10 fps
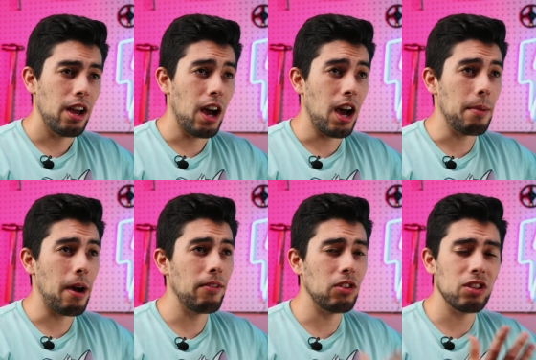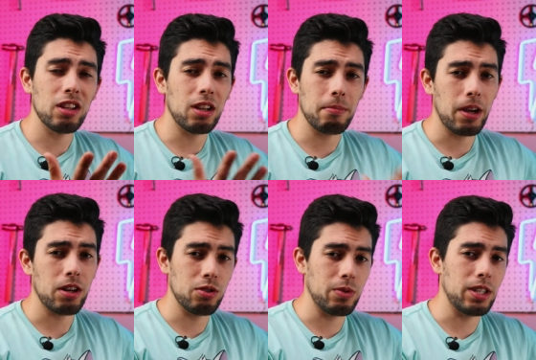Um, I haven't looked at the
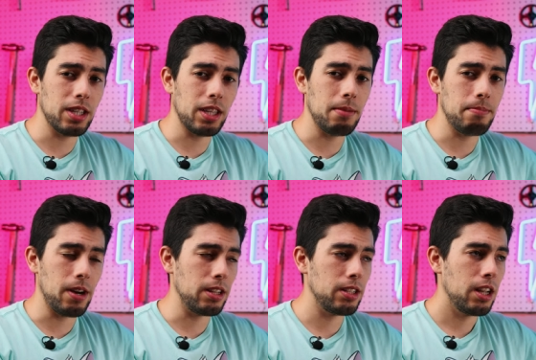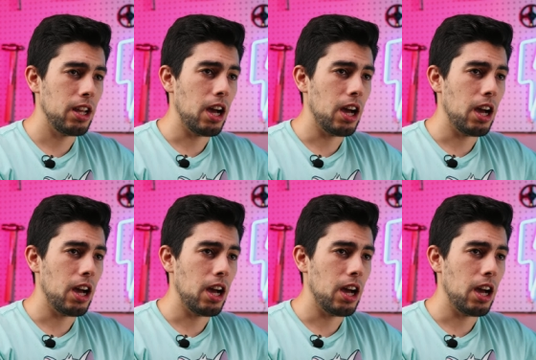competitors recently, but